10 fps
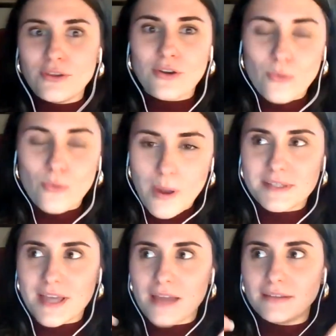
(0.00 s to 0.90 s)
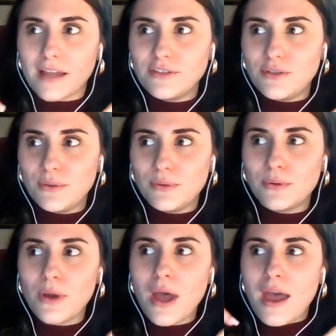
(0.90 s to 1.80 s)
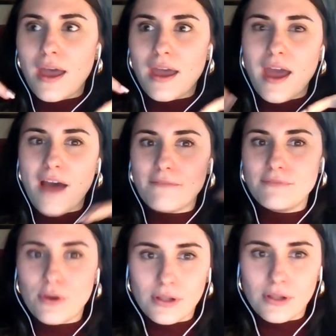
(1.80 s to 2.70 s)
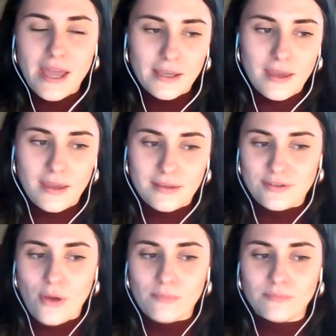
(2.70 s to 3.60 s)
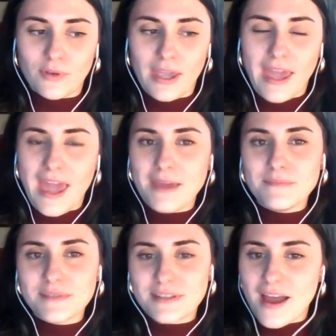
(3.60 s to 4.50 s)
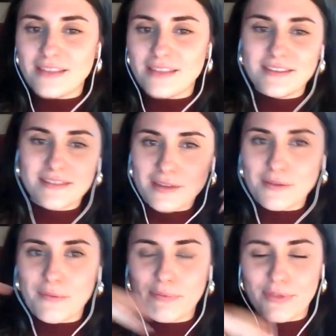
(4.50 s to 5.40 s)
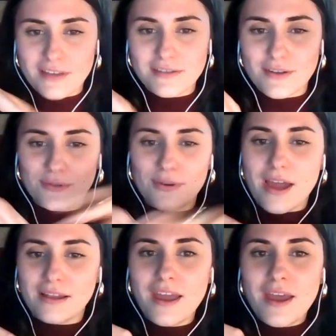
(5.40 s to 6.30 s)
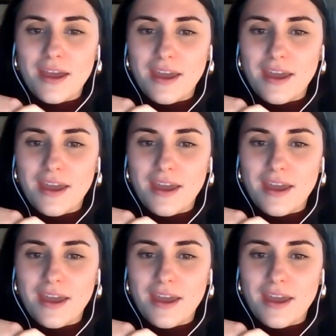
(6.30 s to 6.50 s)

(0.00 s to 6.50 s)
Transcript: in your website that you have done like some games and this kind of thing. So you can